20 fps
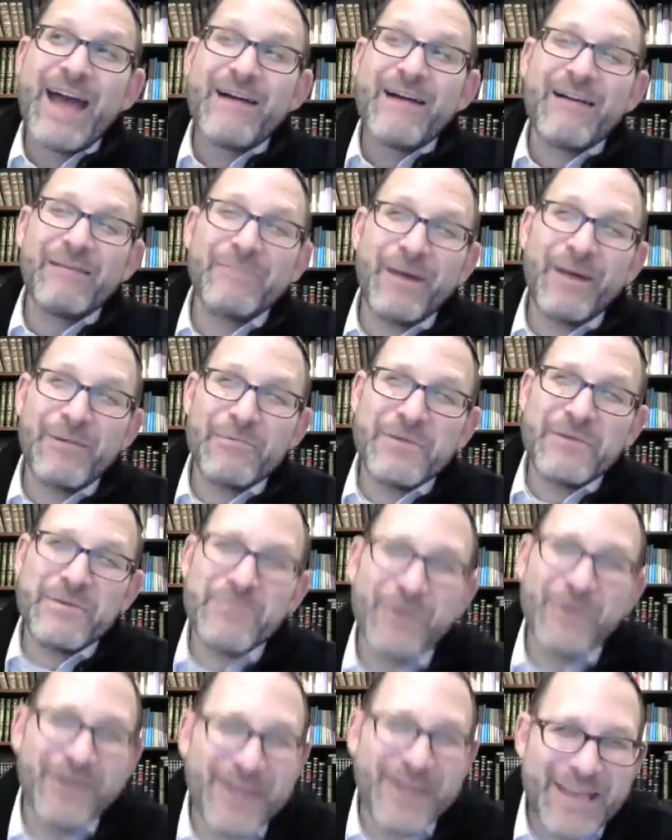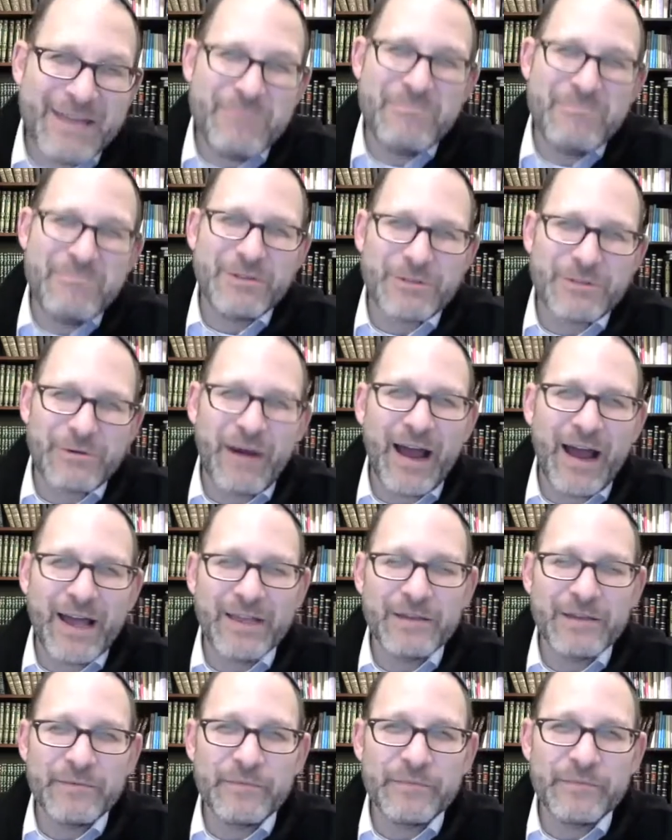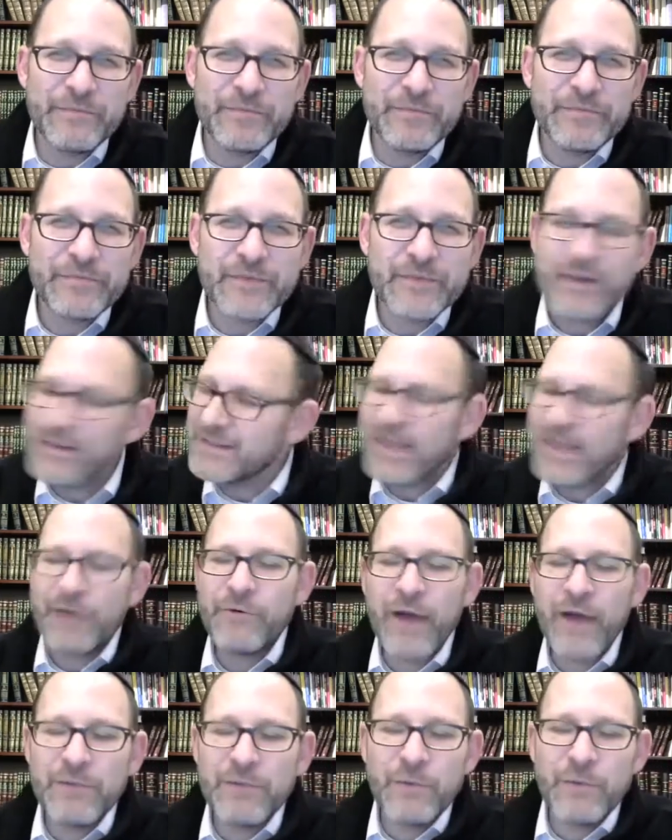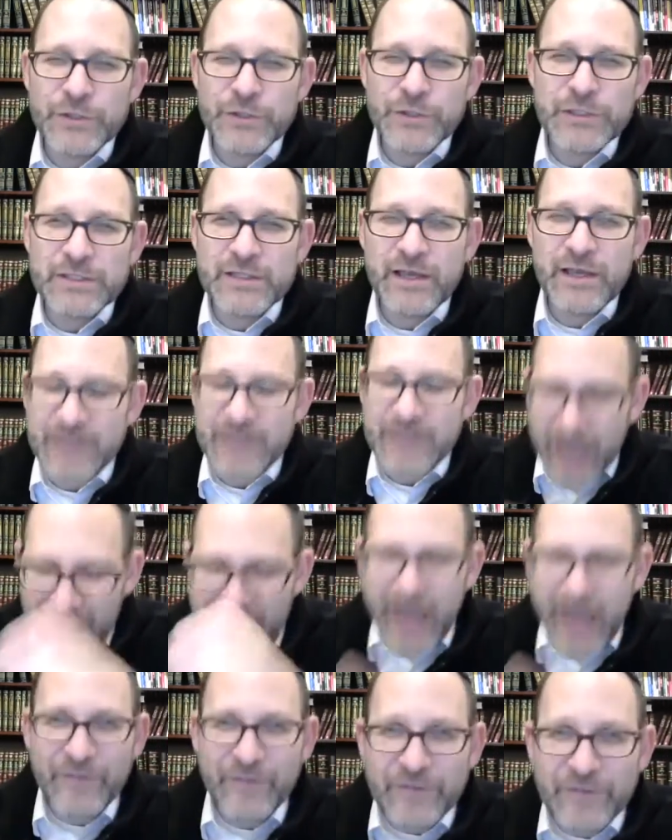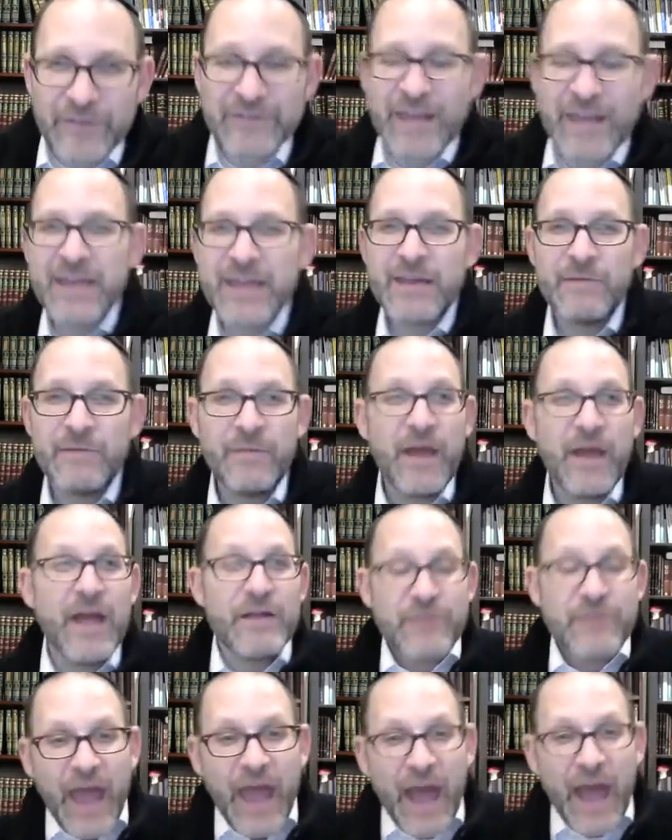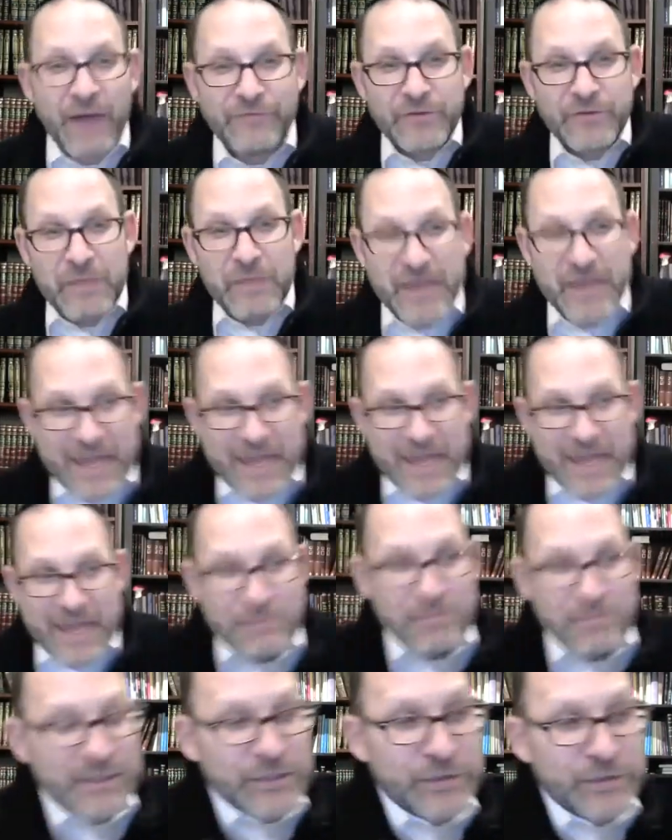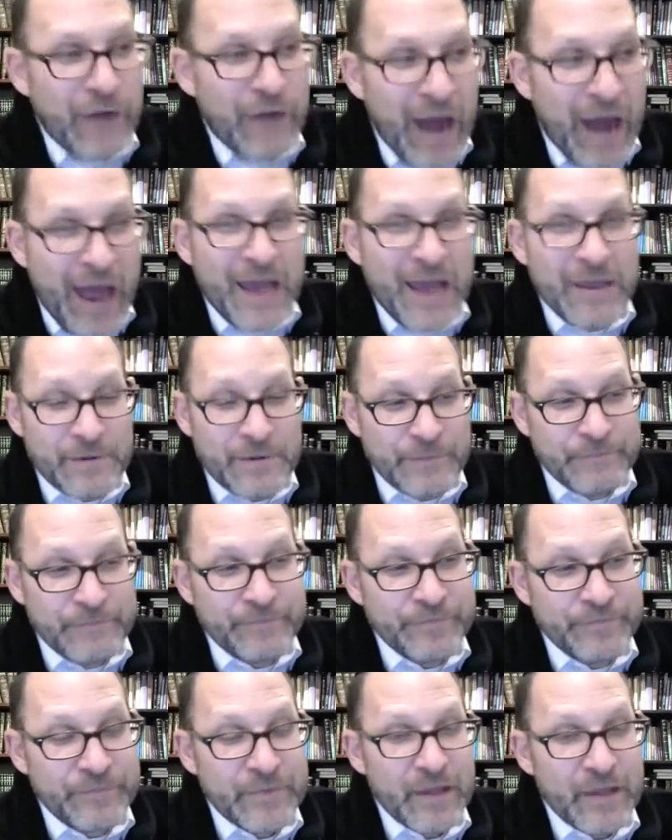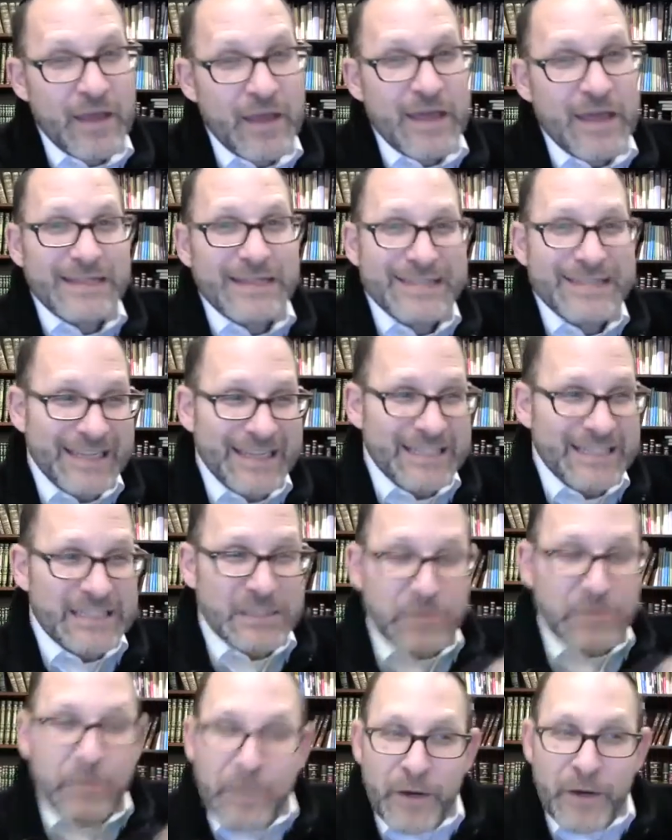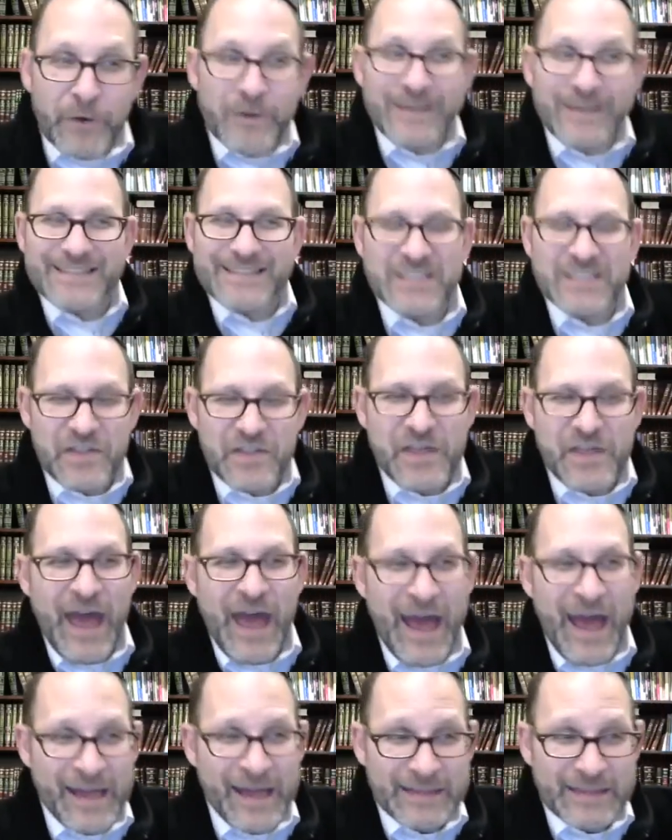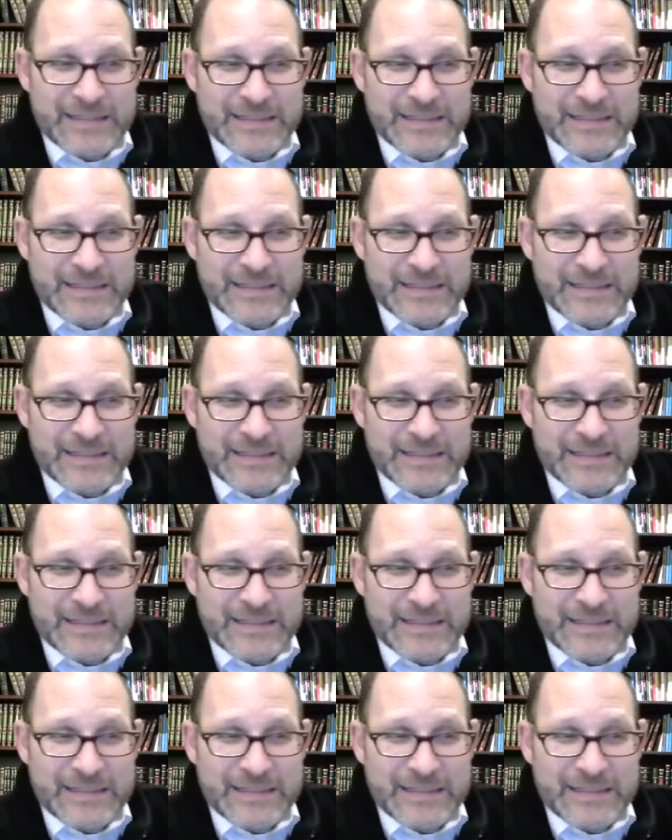but we weren't in Mitzrayim. It's not right, Moshe says. I have to take him. They have to be in Mitzrayim to experience that